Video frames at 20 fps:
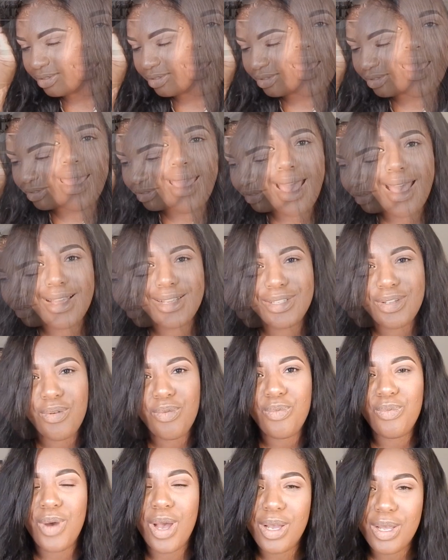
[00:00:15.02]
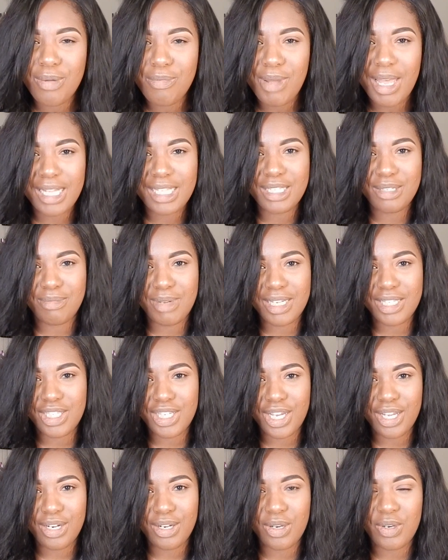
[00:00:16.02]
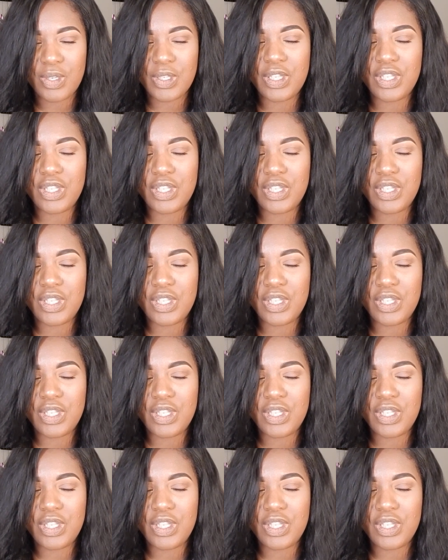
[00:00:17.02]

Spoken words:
Hey guys, welcome back to my channel.